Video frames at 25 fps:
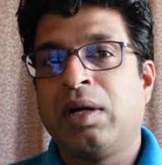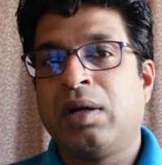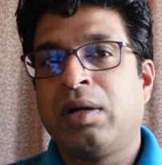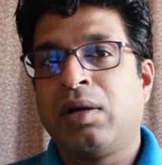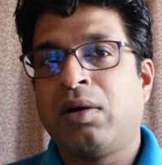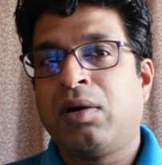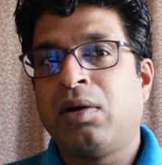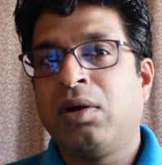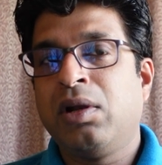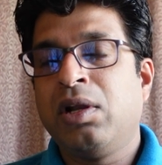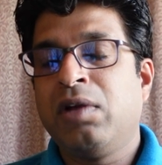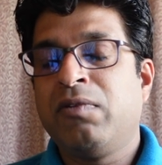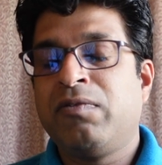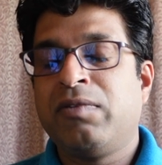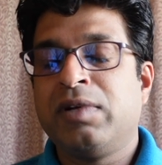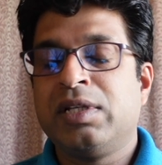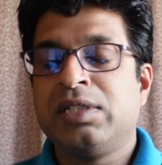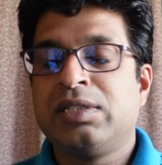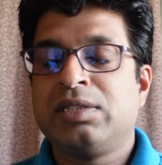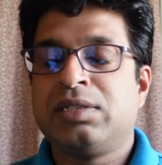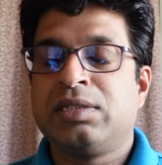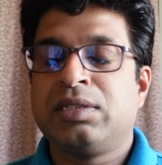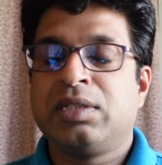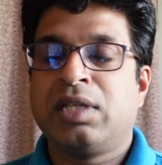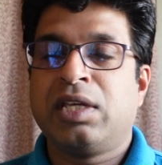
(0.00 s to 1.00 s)
All of
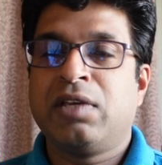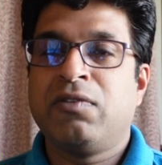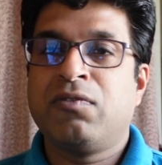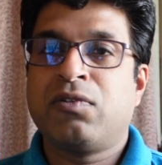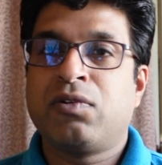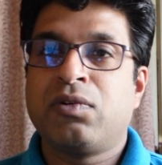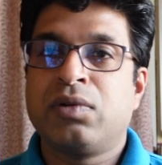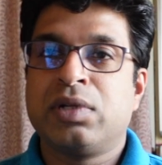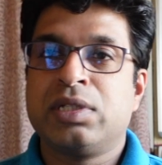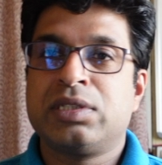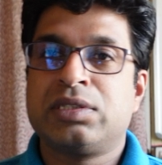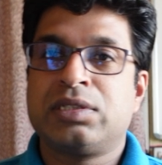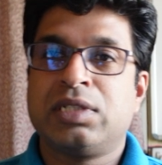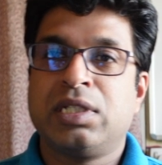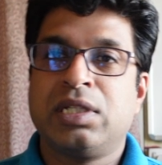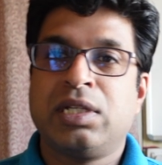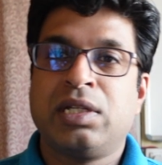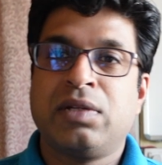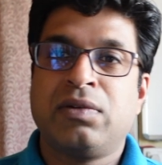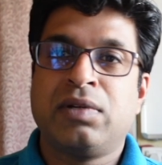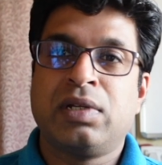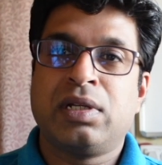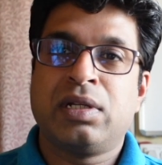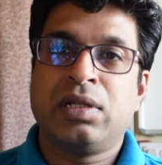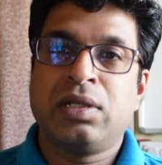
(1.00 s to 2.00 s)
us give
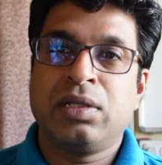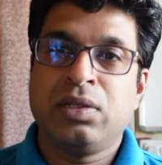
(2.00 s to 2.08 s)
colistin,